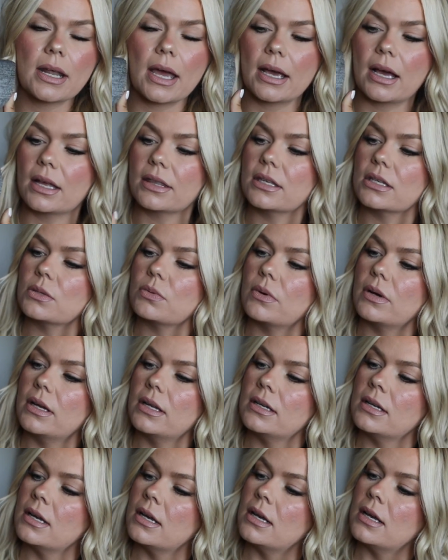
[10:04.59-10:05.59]
I got this
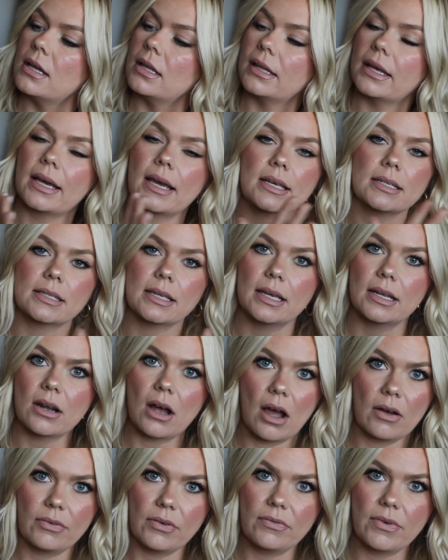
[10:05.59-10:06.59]
one, like I said,
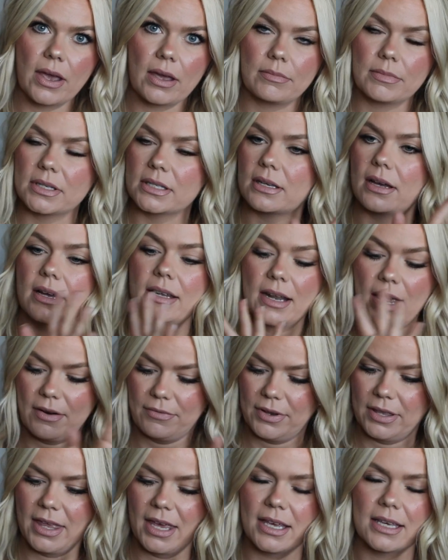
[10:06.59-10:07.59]
off of Amazon.
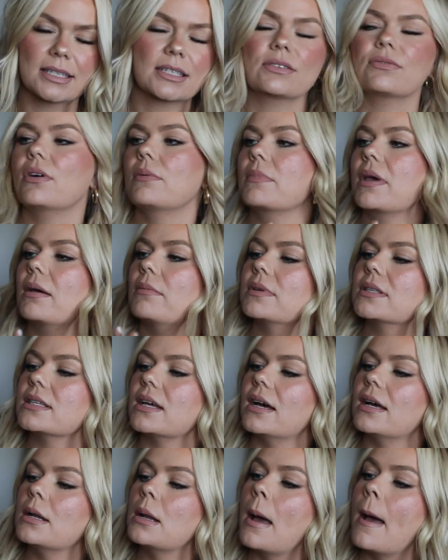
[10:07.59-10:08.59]
Everything is from
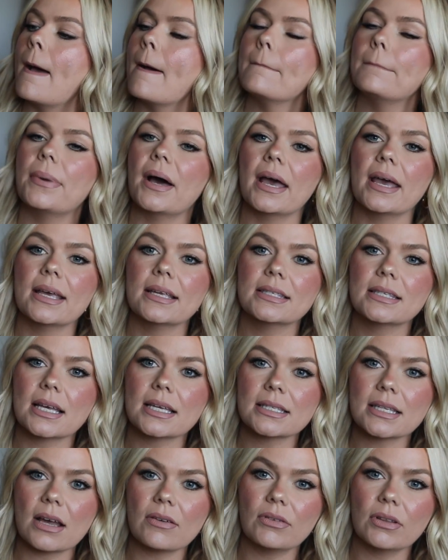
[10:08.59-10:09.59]
Amazon, but it
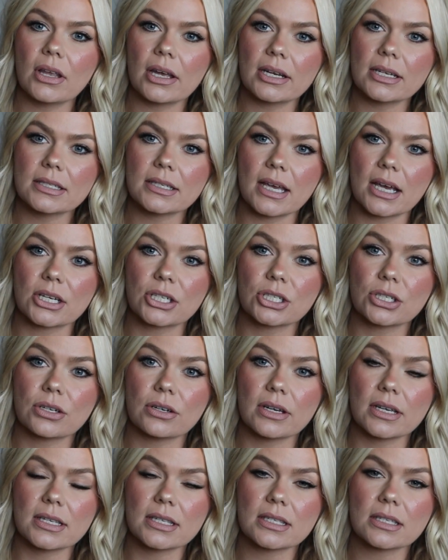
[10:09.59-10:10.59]
does have a lot of texture.
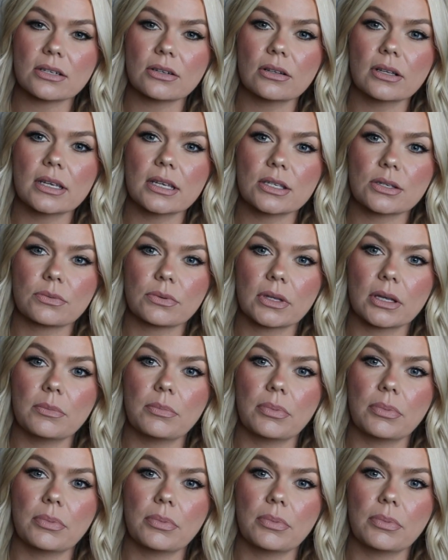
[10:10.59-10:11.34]
It still is really